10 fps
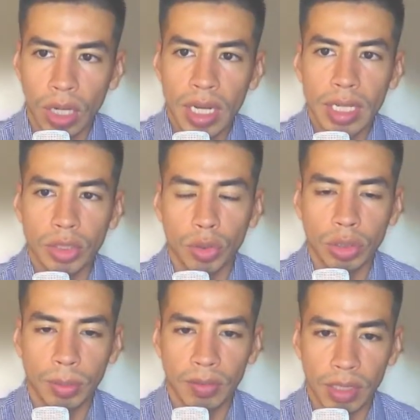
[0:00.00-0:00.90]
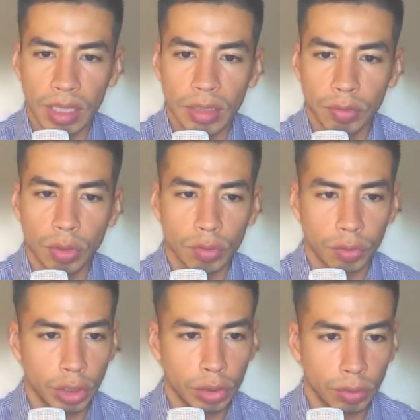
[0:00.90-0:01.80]
it's going to be very difficult for you
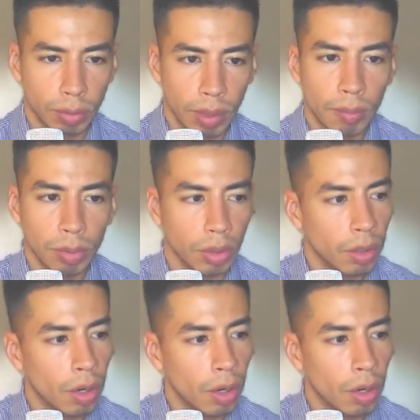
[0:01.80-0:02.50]
to remember